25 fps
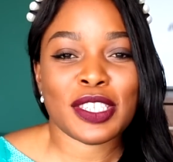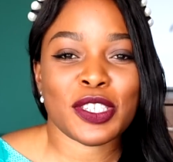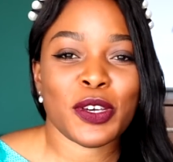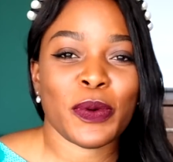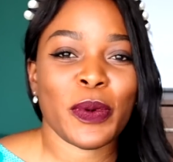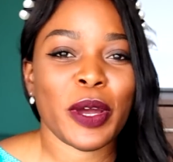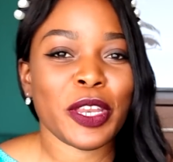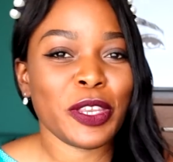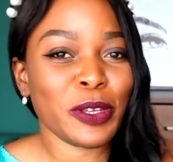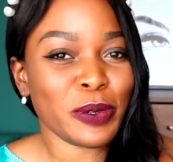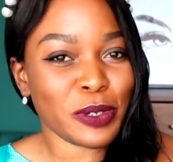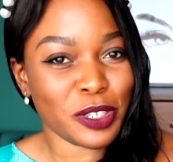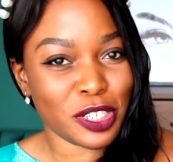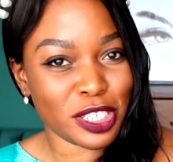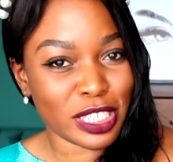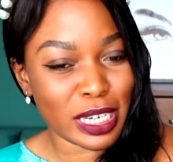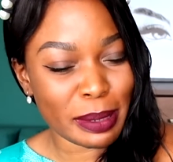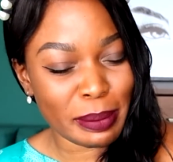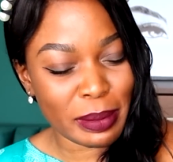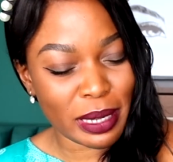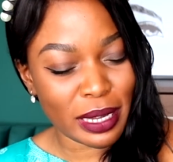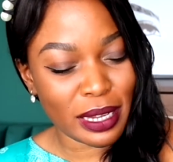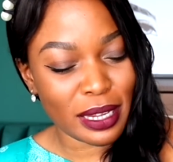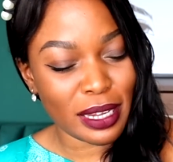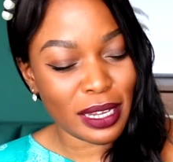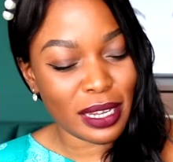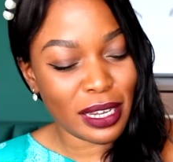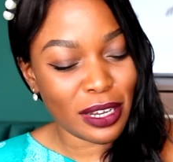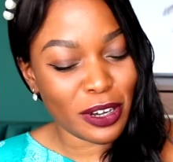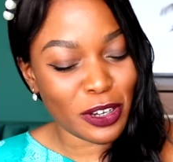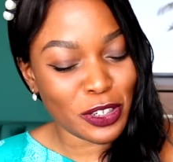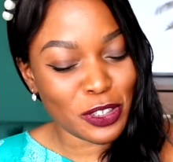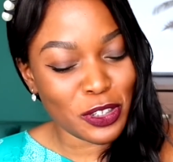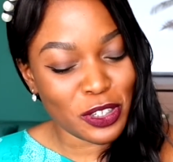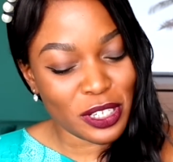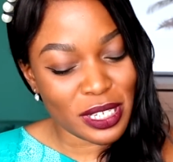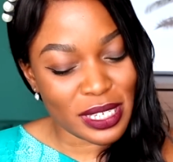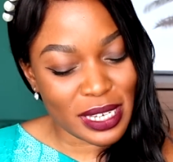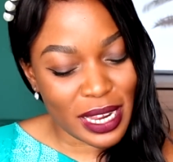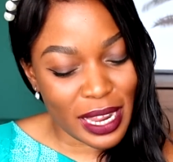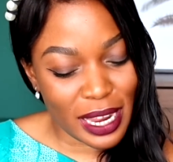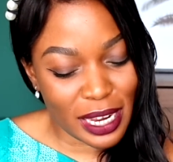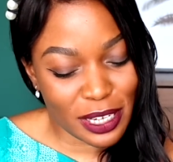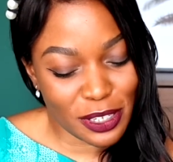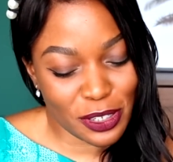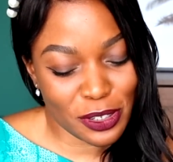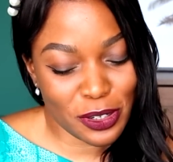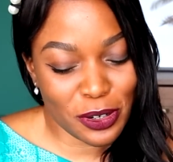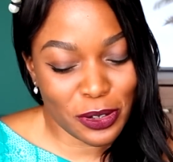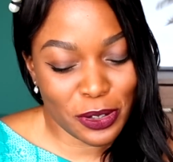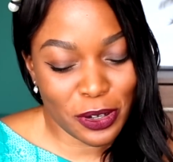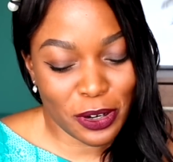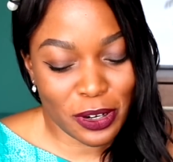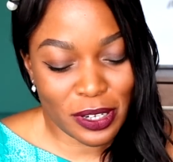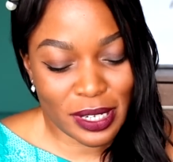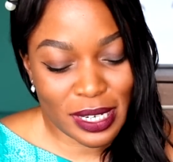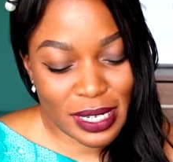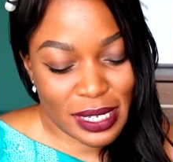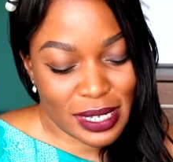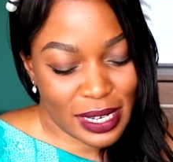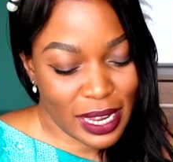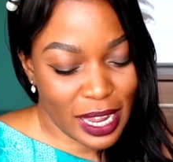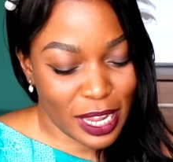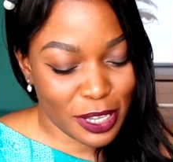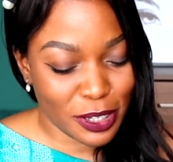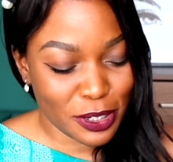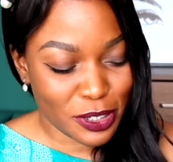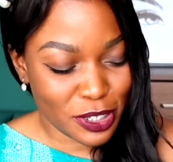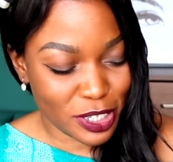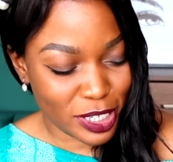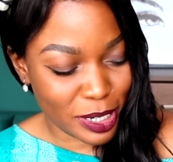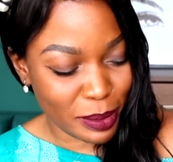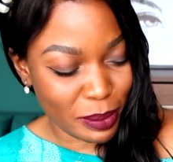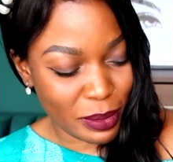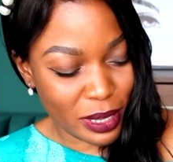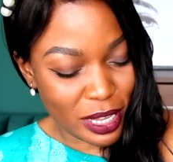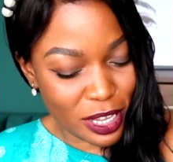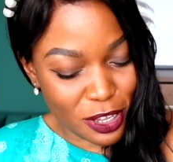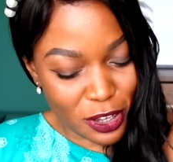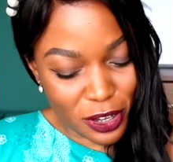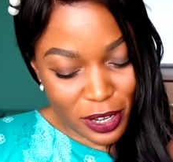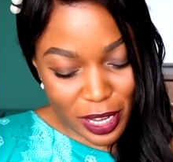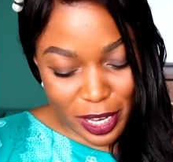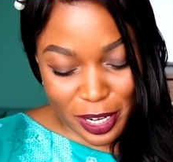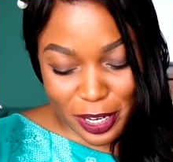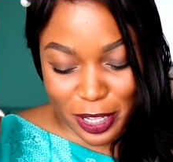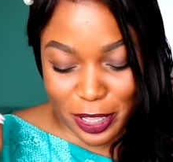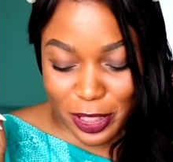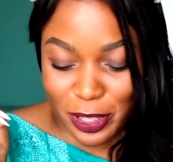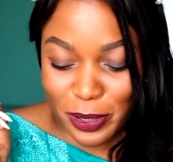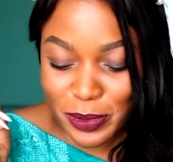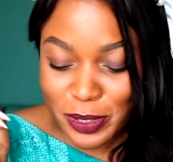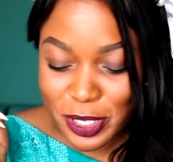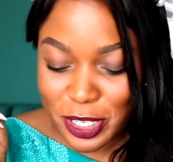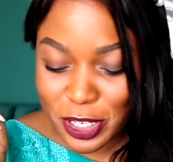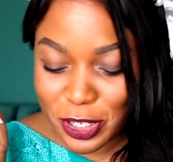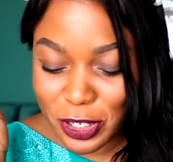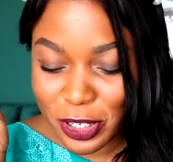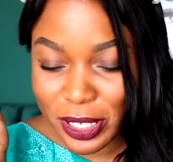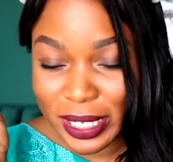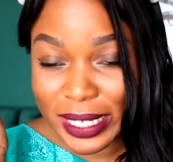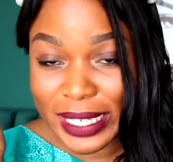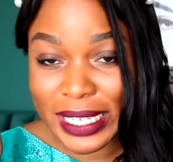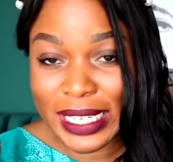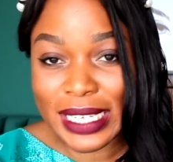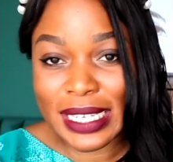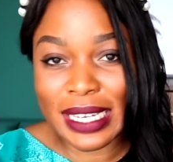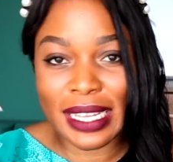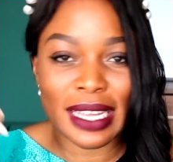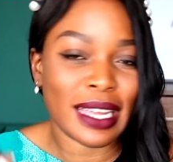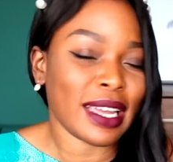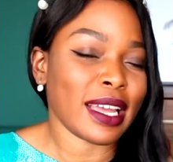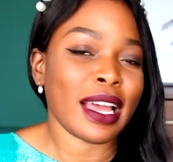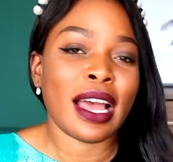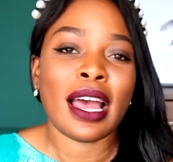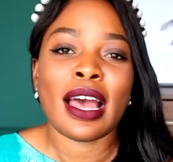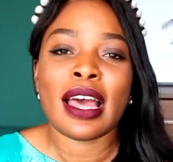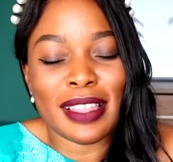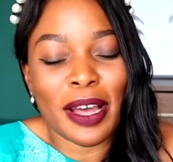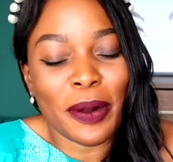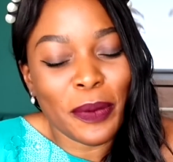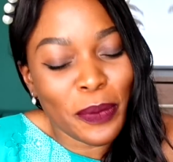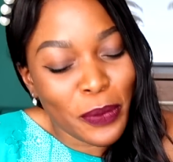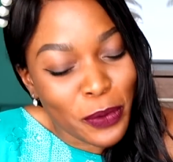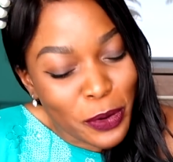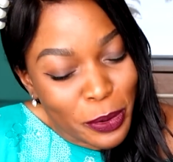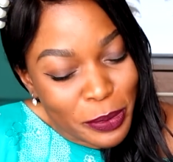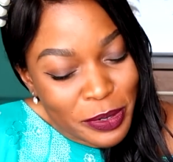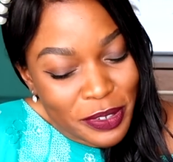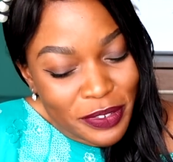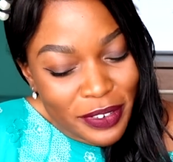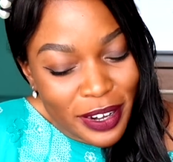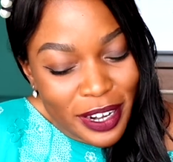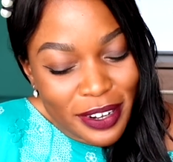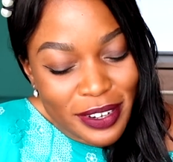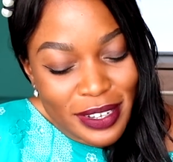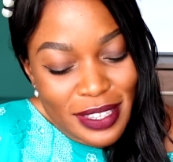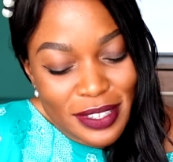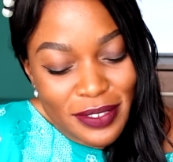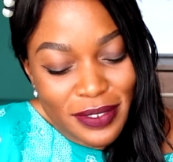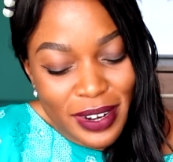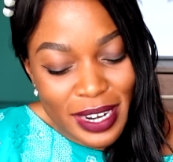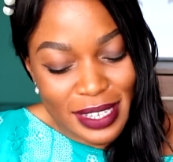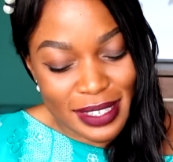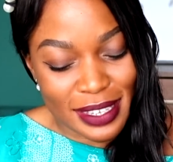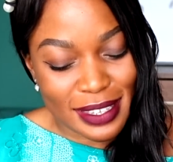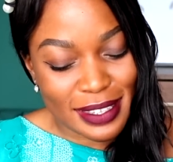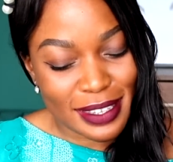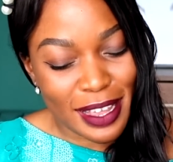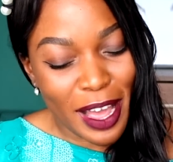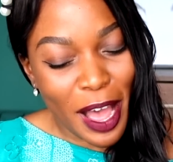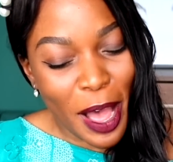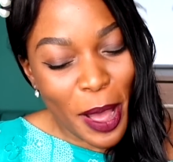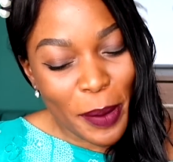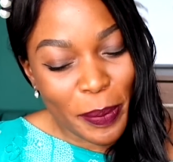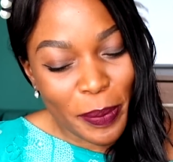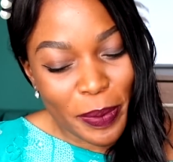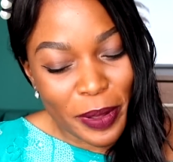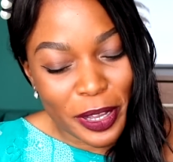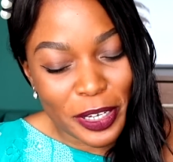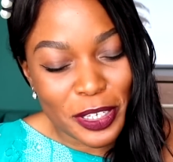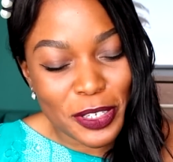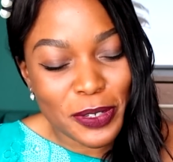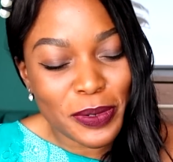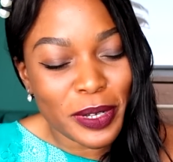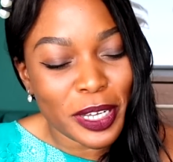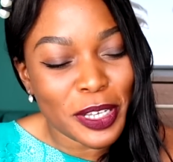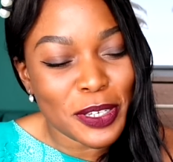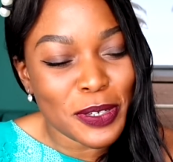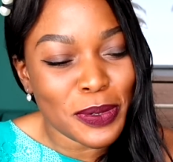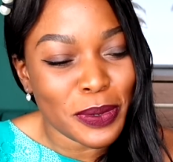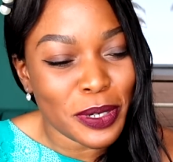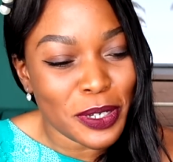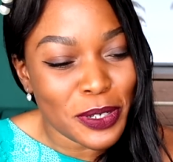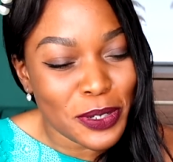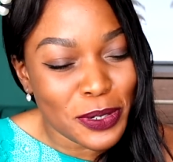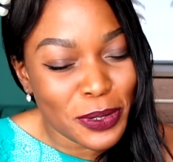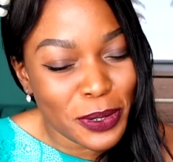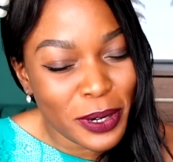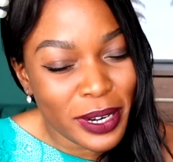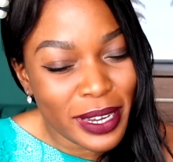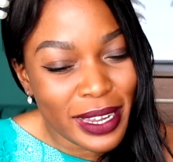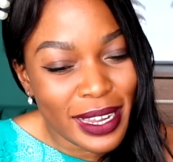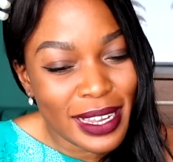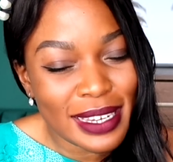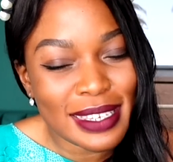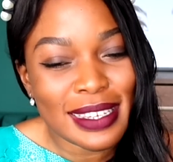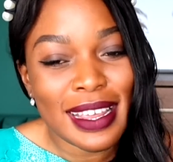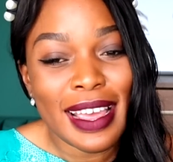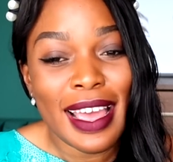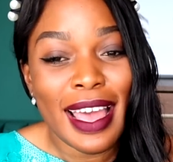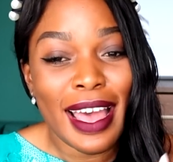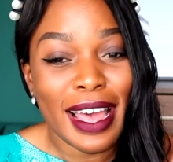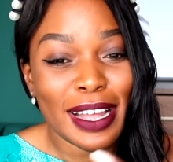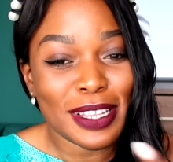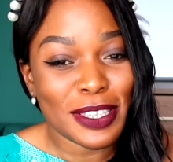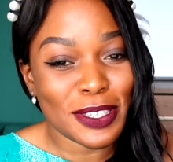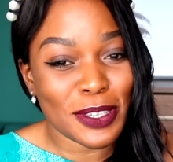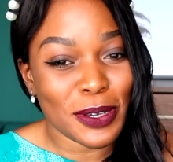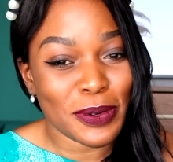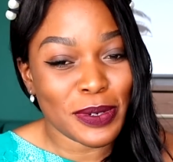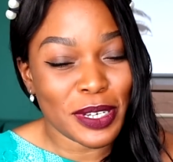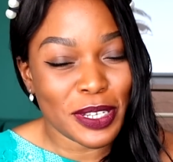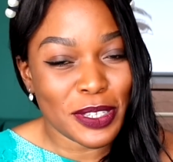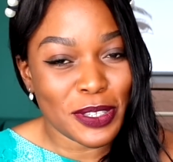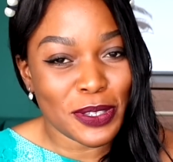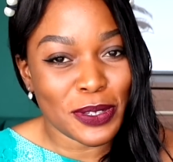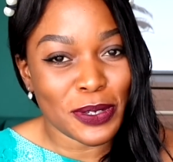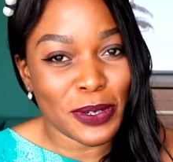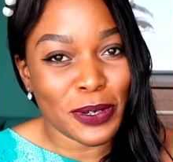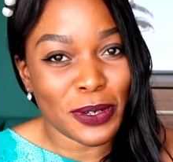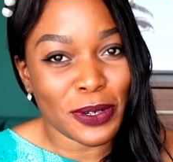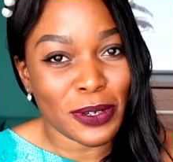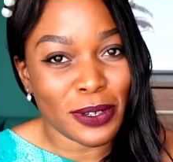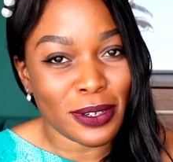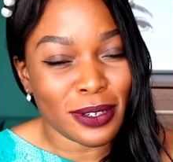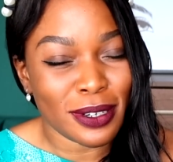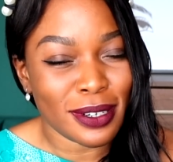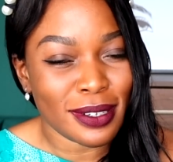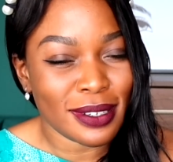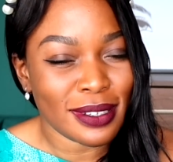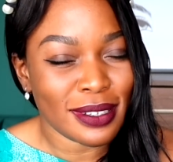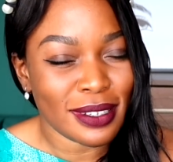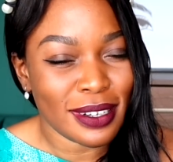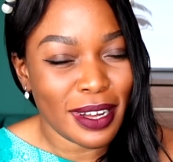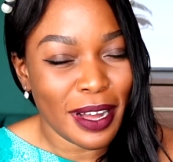so when you shimmy on your date, you know, you're on a date, you're shimmying, you're getting closer, you're leaning, that warmed fragrance rises up and you get to enjoy it, and so does your